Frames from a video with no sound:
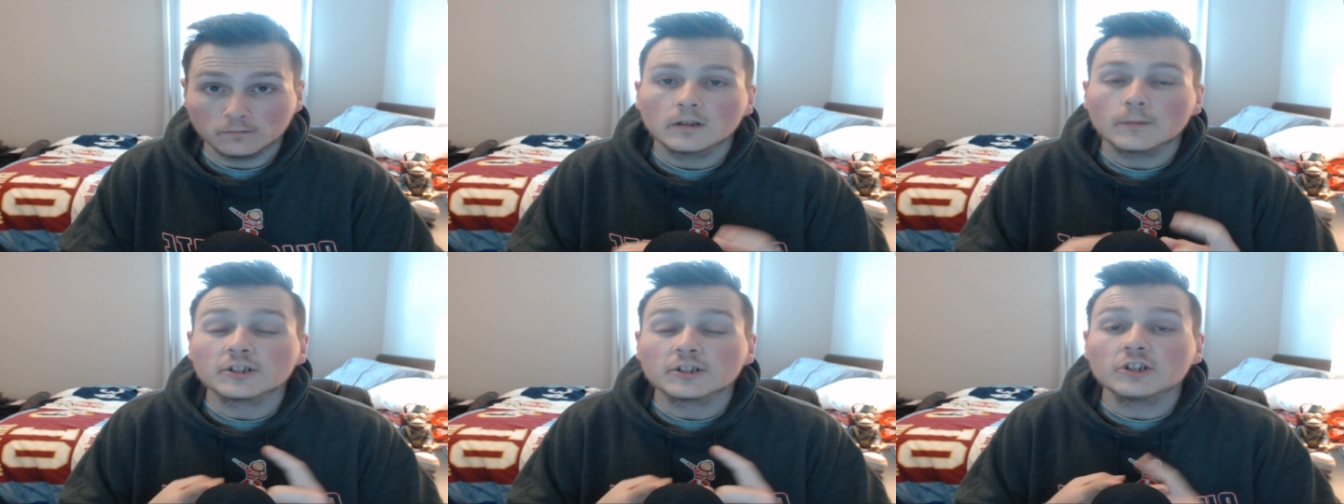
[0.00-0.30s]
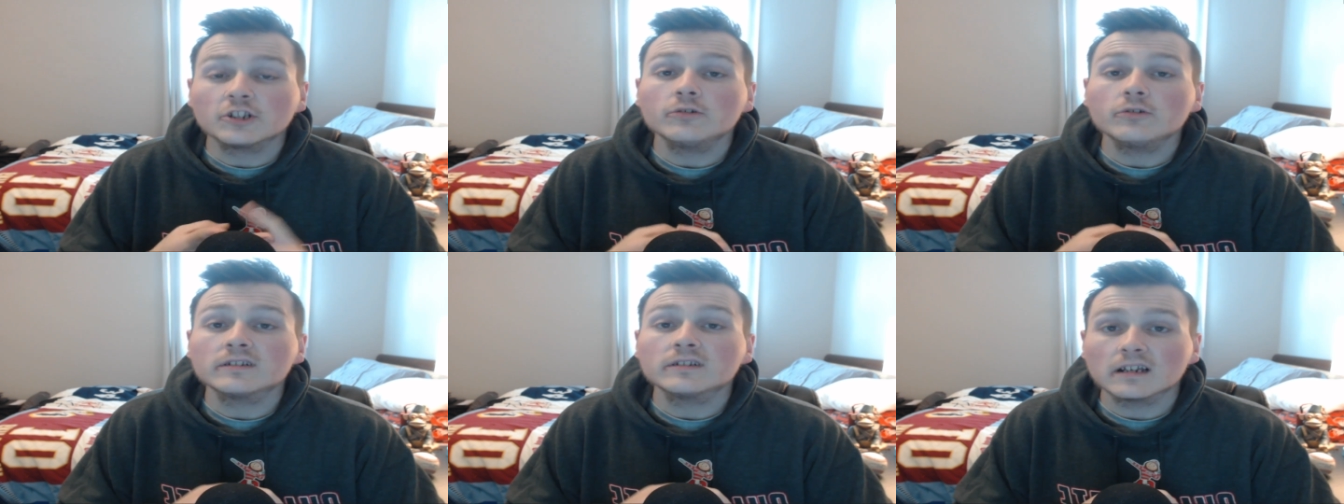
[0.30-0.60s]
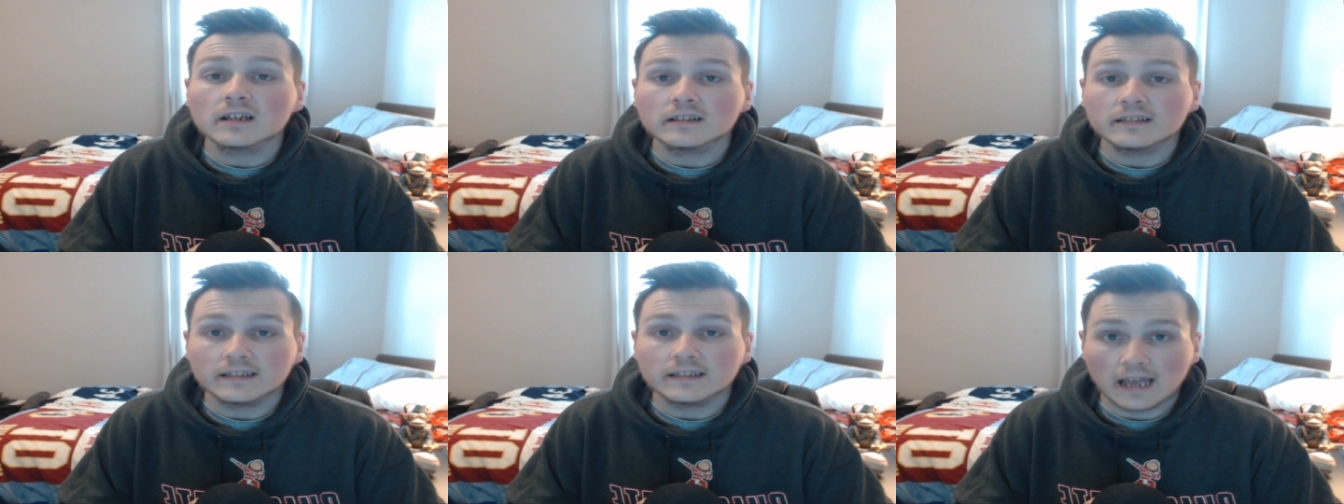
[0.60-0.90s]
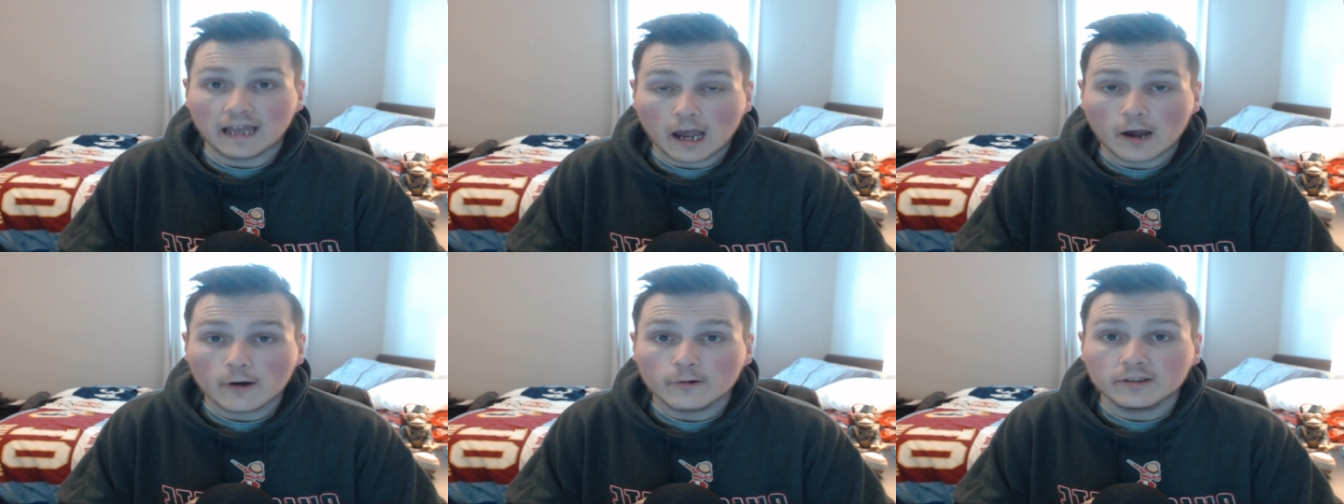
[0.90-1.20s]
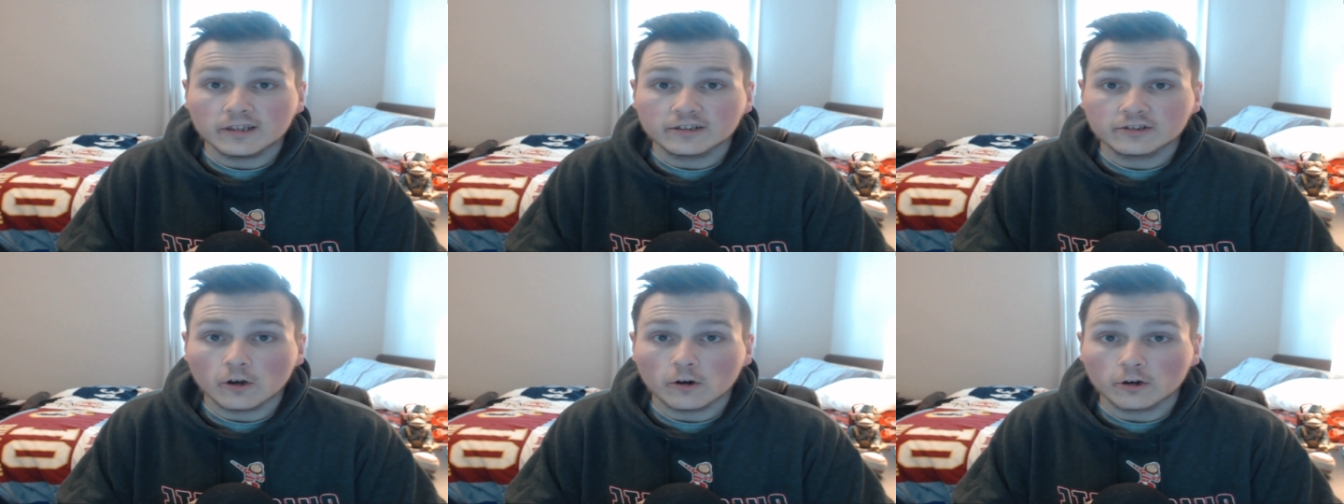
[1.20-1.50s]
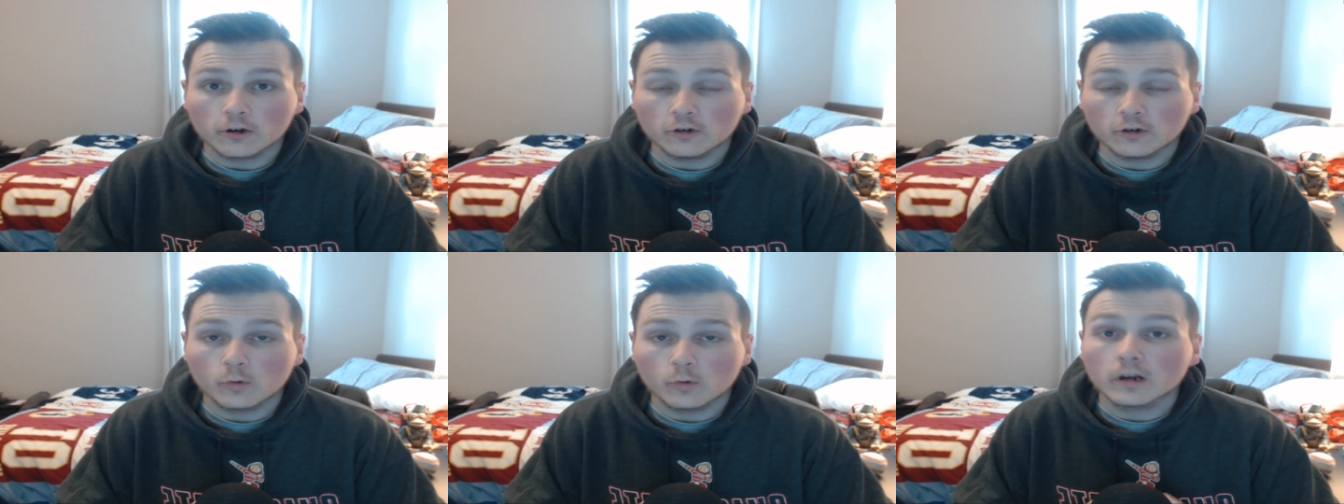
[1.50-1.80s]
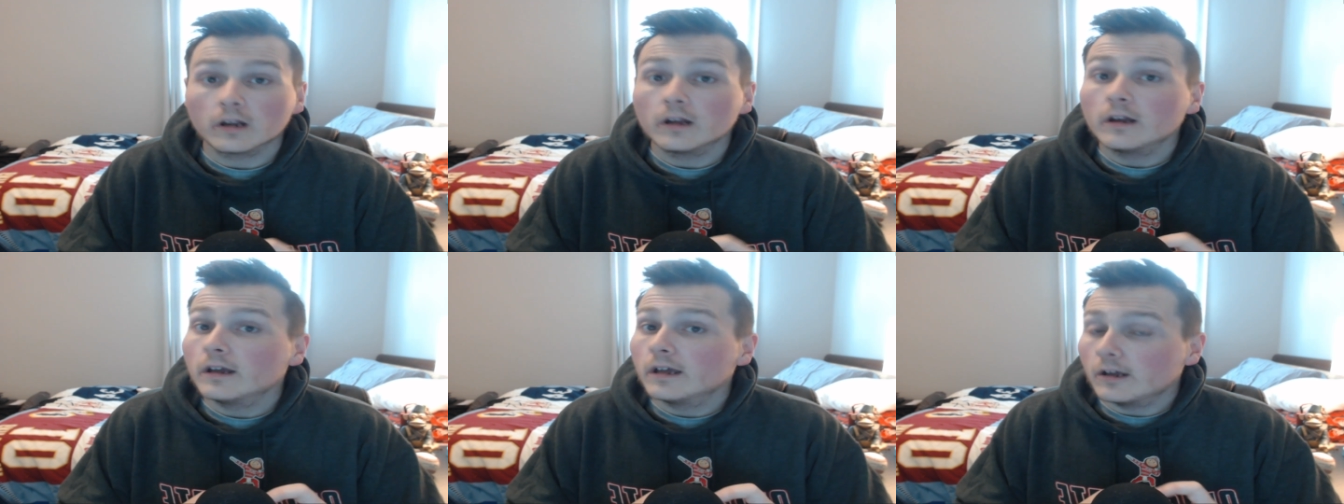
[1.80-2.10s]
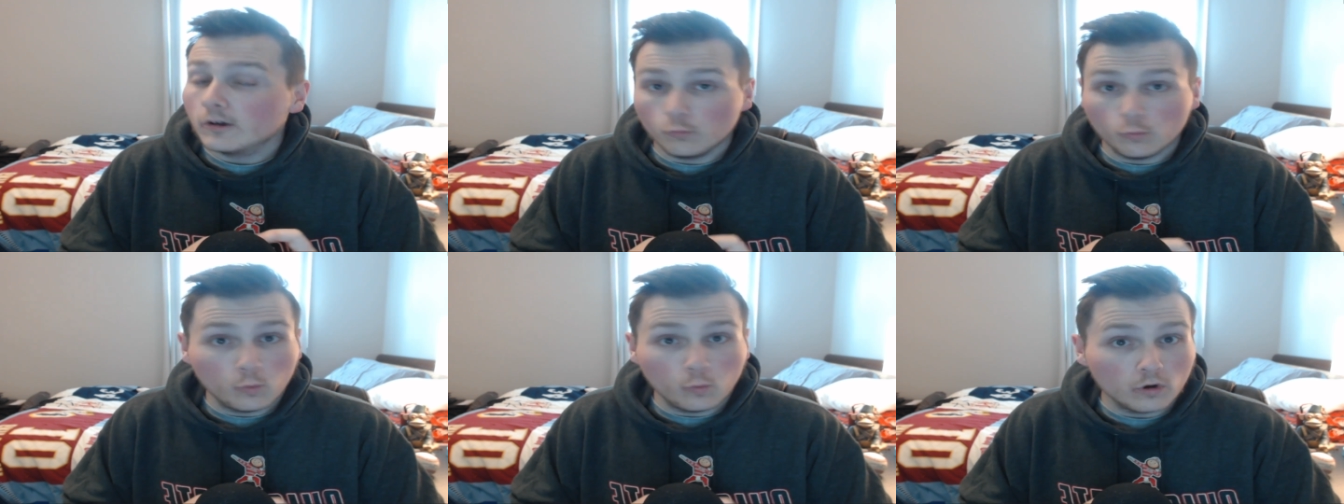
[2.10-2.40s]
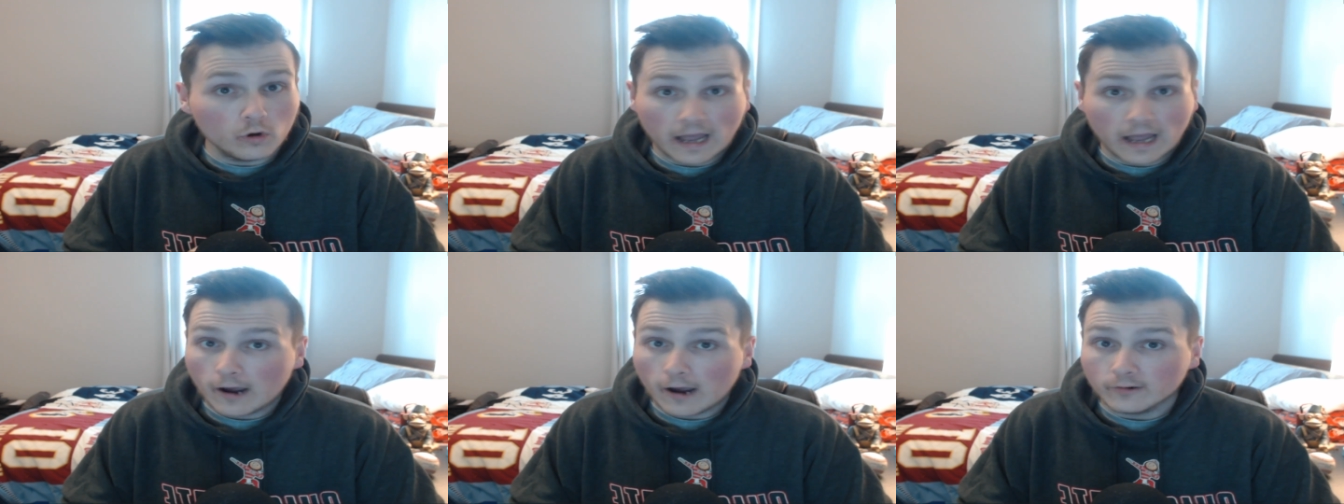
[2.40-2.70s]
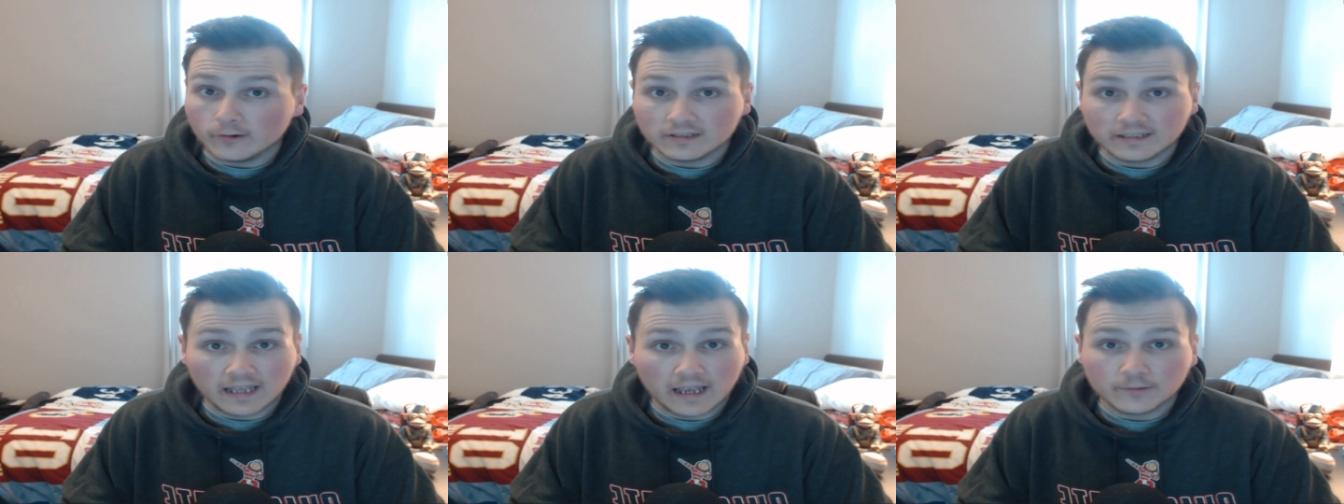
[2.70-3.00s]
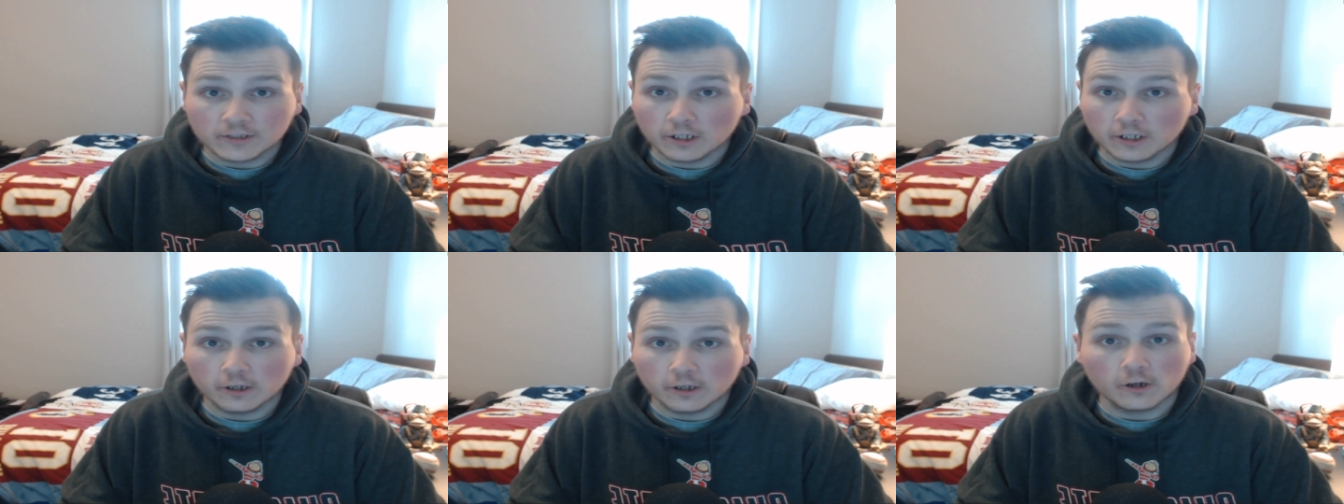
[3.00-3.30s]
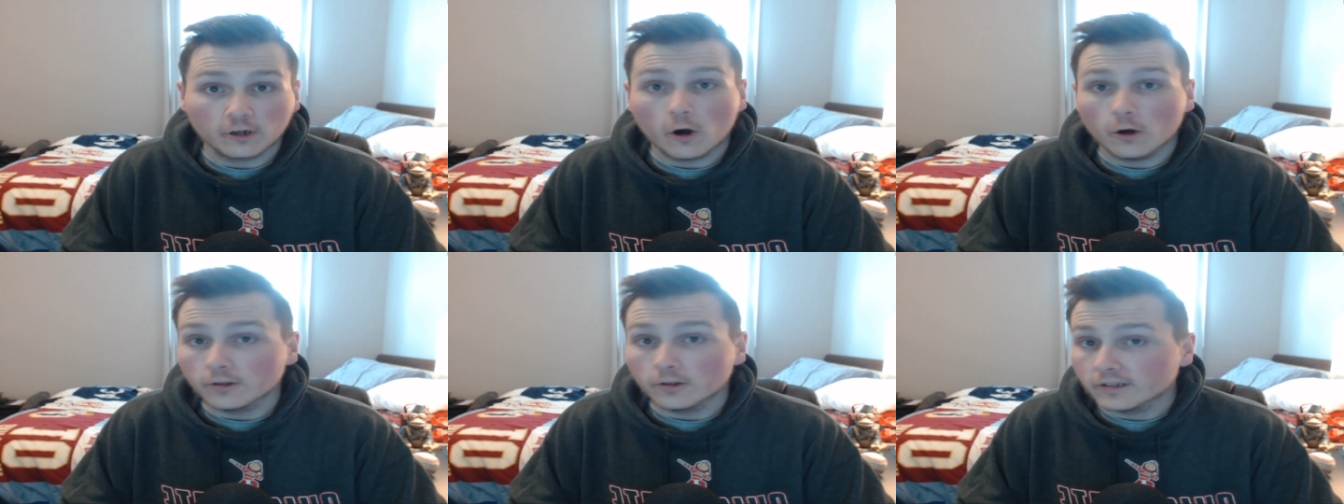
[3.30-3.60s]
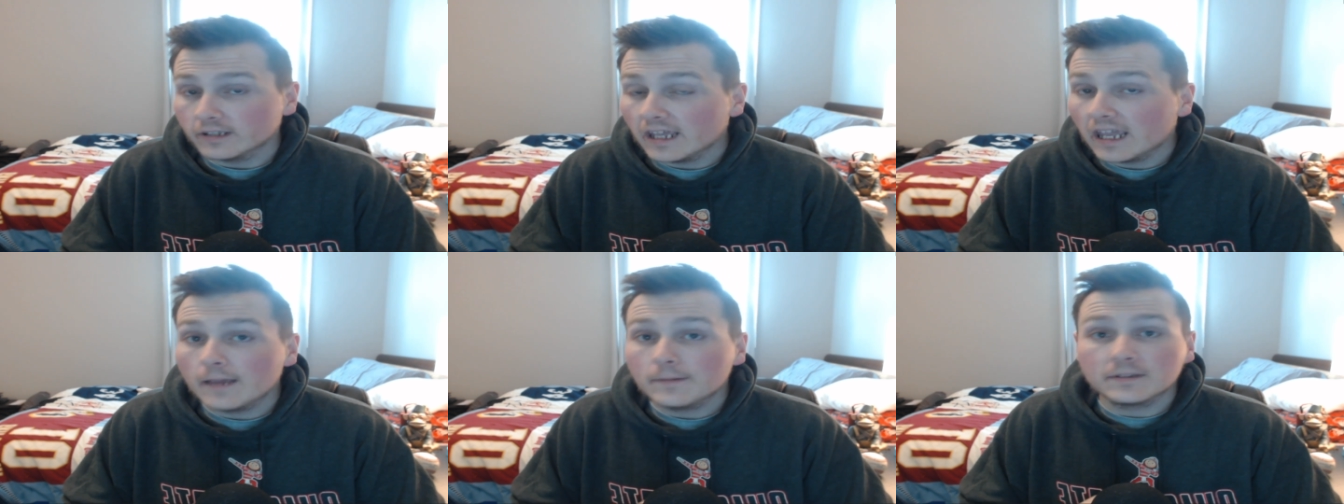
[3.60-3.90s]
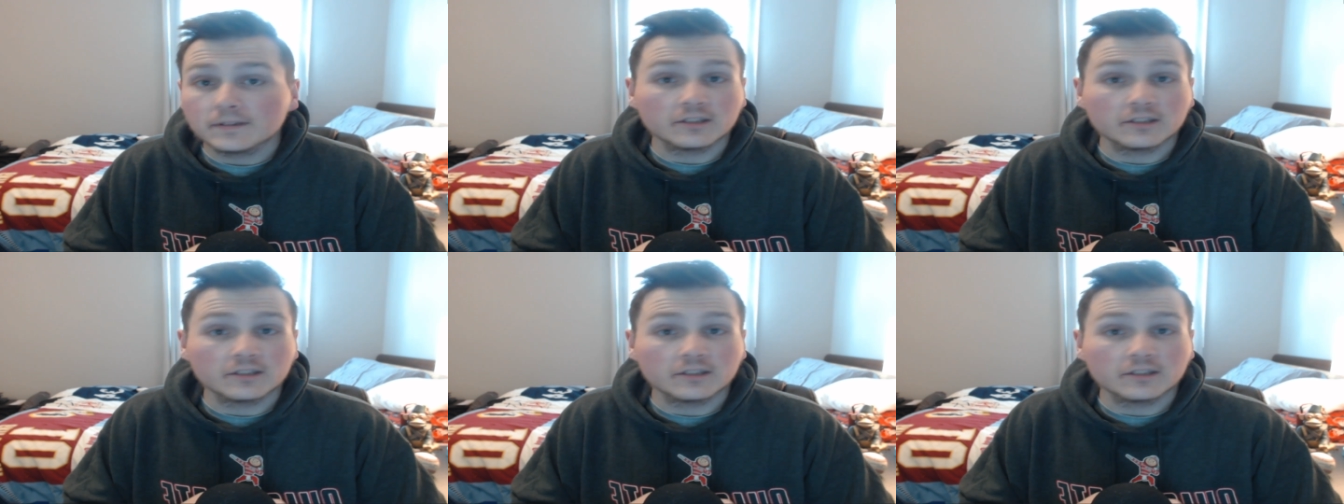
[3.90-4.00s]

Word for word: Number two, discussing how this is all going to work how is Amazon going to call the games?